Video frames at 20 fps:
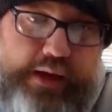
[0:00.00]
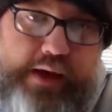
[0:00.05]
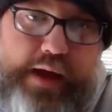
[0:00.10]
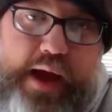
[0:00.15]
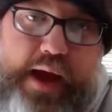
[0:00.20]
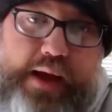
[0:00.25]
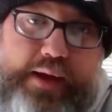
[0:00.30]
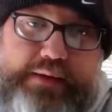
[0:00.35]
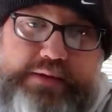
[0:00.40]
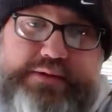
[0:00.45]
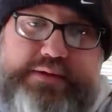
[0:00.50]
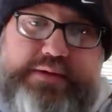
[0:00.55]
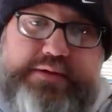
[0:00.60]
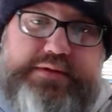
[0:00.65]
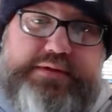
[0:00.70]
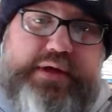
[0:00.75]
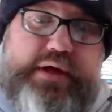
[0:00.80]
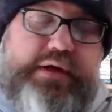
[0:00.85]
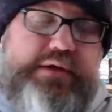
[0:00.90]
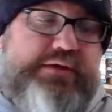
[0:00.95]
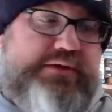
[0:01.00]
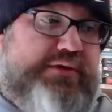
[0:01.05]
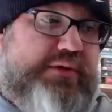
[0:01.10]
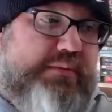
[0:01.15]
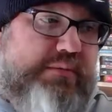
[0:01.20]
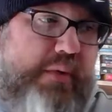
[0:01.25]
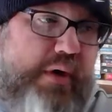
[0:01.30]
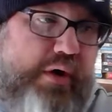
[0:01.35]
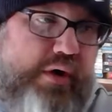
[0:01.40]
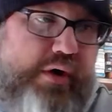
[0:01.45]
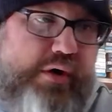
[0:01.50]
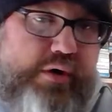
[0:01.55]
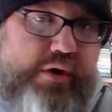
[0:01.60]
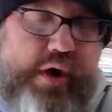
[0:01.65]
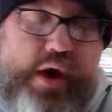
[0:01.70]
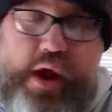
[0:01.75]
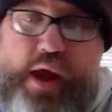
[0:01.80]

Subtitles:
and Ike's son's murder.